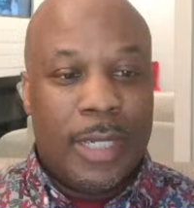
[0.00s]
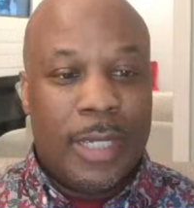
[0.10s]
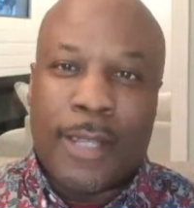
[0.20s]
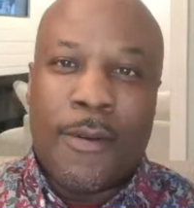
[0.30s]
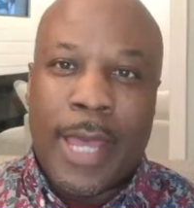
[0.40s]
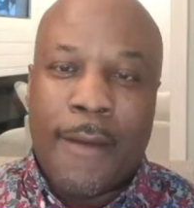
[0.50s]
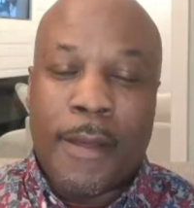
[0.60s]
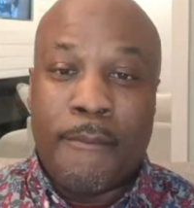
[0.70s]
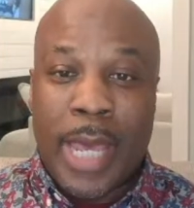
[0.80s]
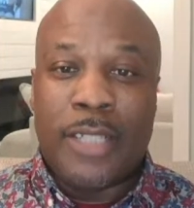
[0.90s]
defensive
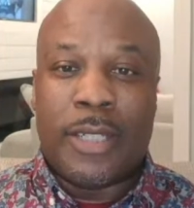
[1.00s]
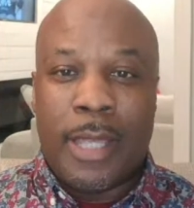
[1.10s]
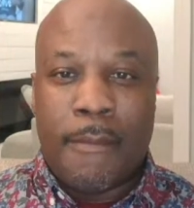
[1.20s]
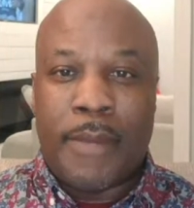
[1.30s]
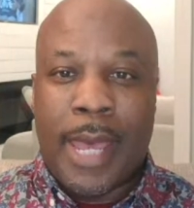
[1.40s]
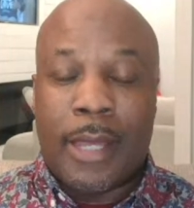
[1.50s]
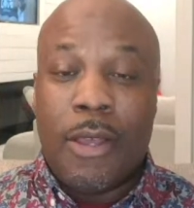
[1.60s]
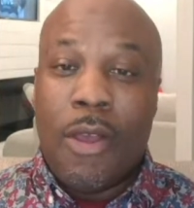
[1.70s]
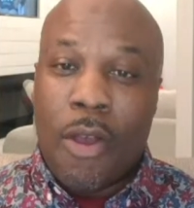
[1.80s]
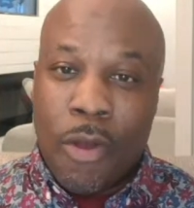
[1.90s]
player that I
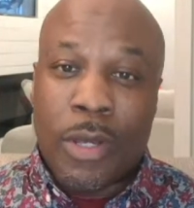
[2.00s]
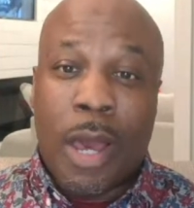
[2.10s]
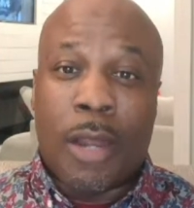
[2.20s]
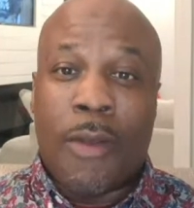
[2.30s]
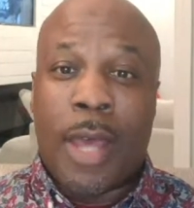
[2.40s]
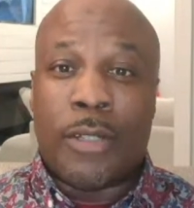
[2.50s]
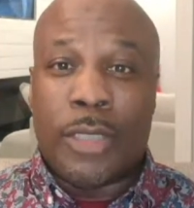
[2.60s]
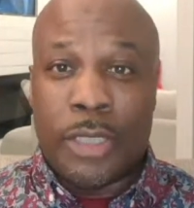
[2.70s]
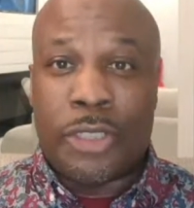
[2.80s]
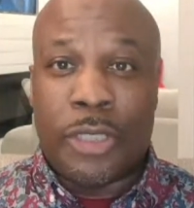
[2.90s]
think gonna have a major
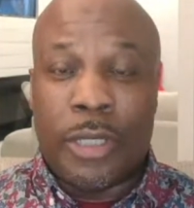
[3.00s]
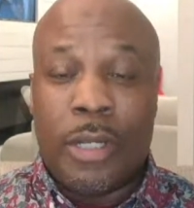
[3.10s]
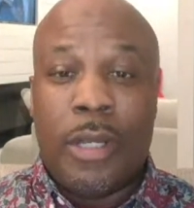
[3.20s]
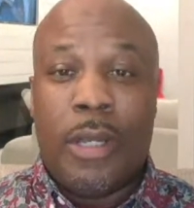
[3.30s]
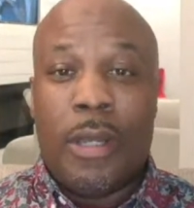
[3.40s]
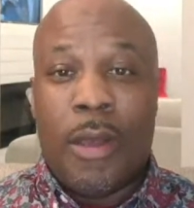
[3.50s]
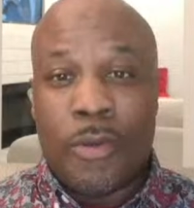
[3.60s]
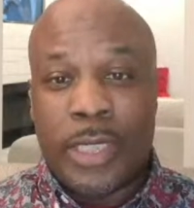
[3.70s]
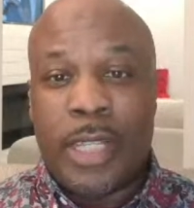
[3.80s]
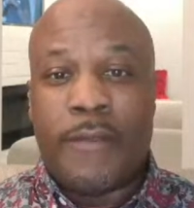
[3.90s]
impact on
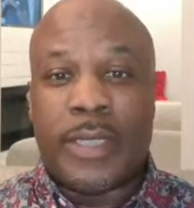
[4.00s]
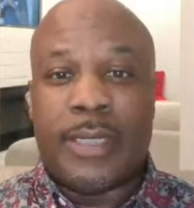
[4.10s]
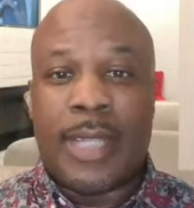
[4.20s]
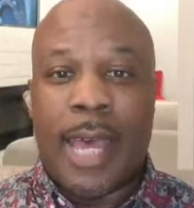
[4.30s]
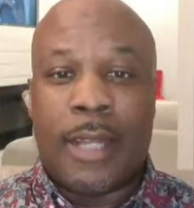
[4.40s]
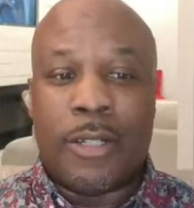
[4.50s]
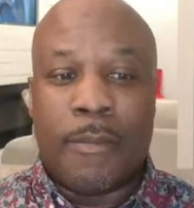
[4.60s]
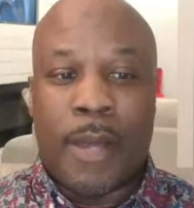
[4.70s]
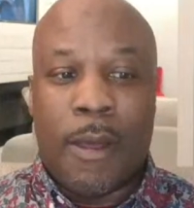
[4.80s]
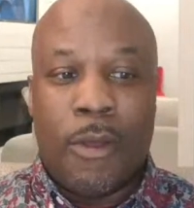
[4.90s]
Colorado this year
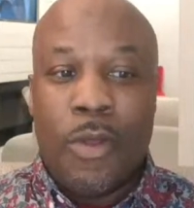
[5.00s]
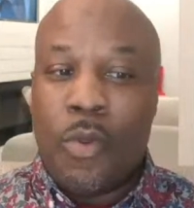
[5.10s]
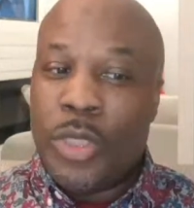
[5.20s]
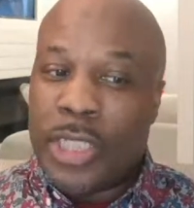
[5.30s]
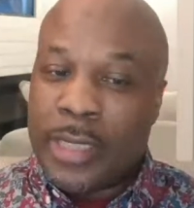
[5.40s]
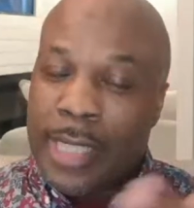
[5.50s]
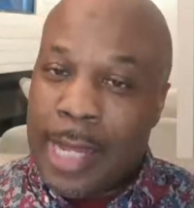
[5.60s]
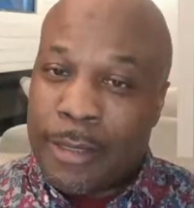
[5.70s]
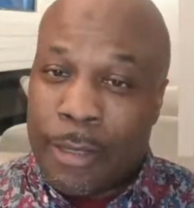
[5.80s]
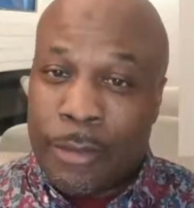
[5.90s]
on the defensive
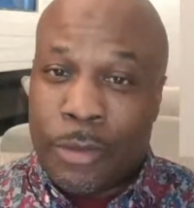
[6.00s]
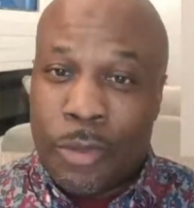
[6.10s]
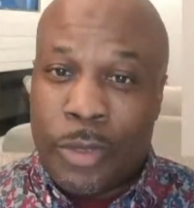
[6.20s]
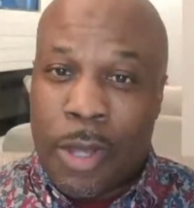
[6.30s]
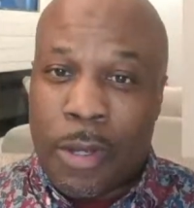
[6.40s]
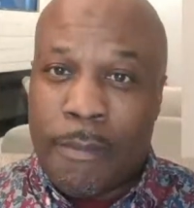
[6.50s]
side of the ball.